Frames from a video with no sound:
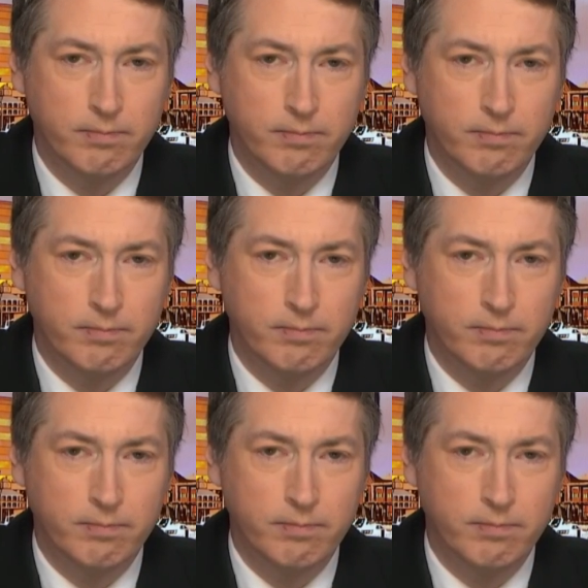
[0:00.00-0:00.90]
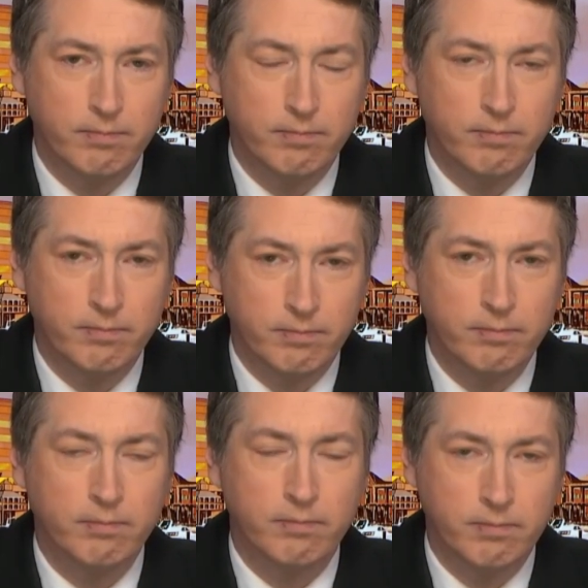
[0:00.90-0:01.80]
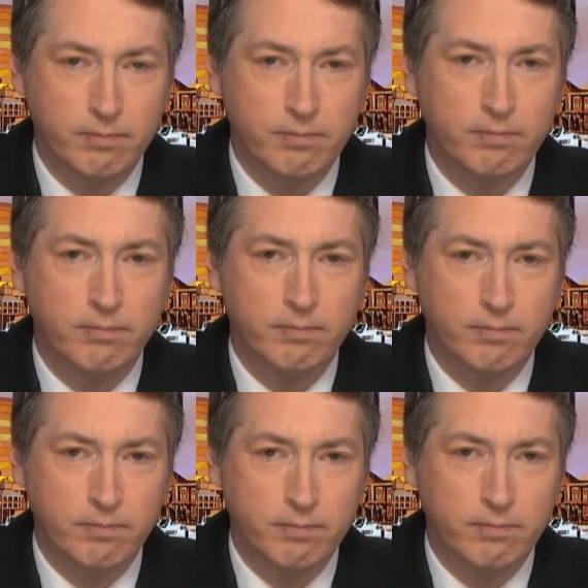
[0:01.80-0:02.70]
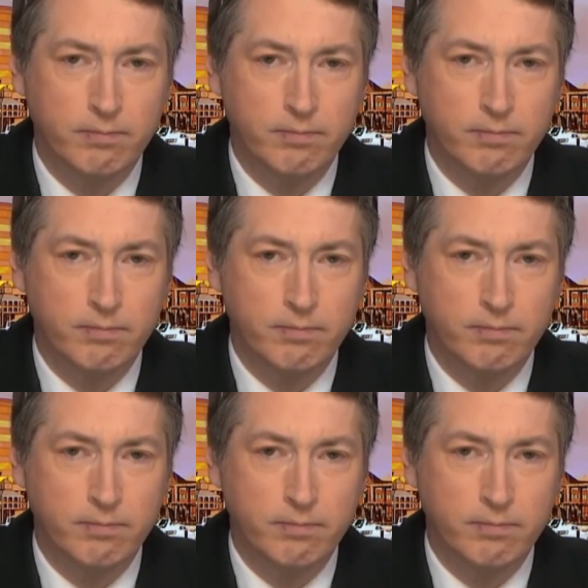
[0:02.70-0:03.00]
[no speech]